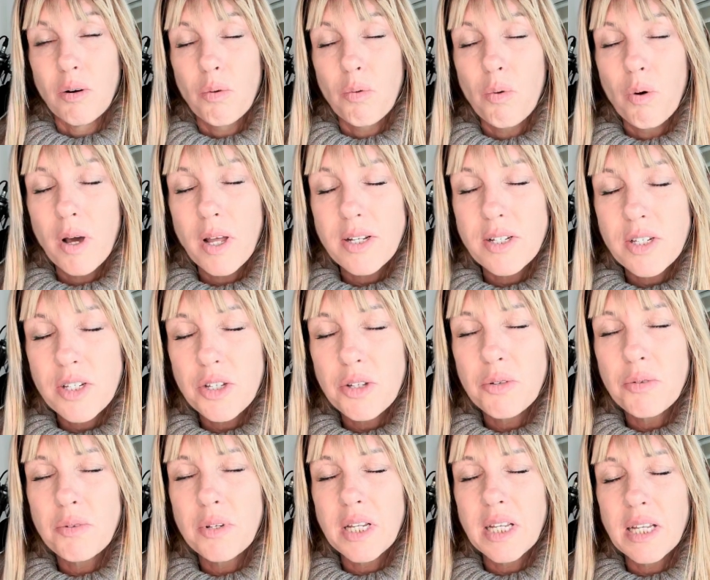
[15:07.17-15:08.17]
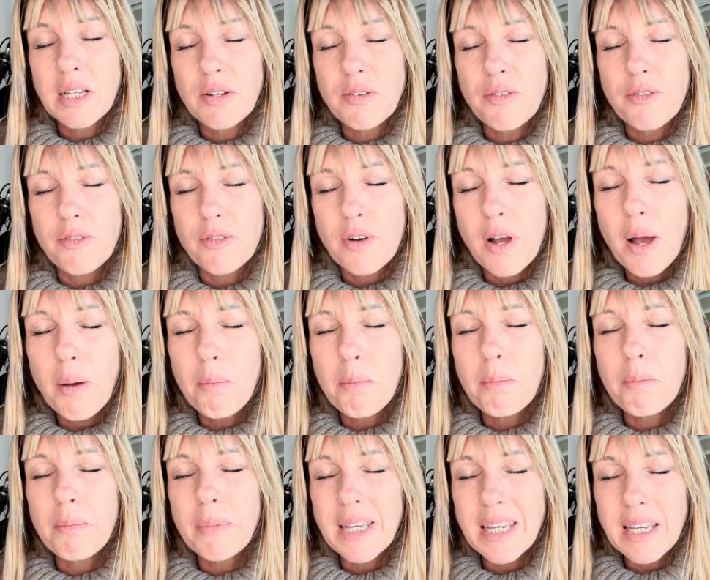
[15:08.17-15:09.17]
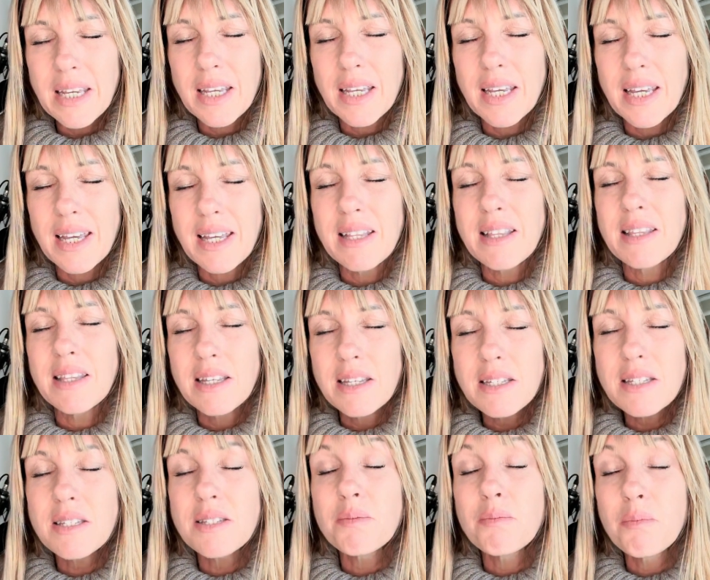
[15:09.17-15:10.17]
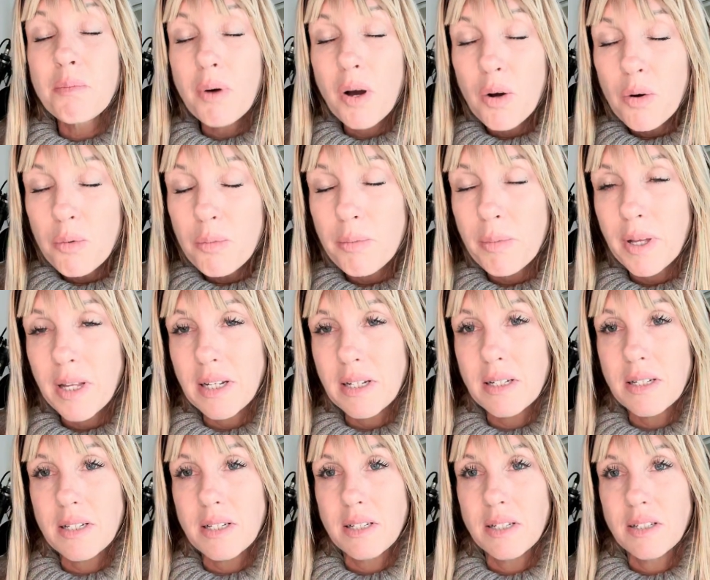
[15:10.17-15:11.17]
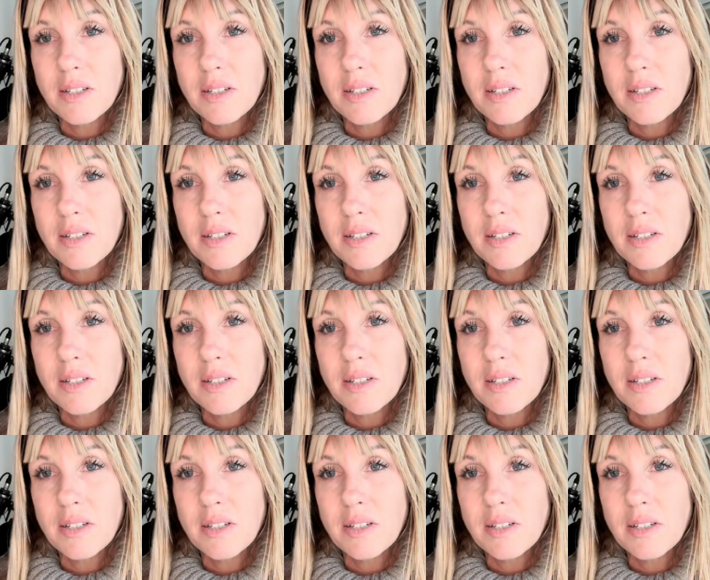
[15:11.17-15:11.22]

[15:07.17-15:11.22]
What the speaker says: What do you need from me in this moment?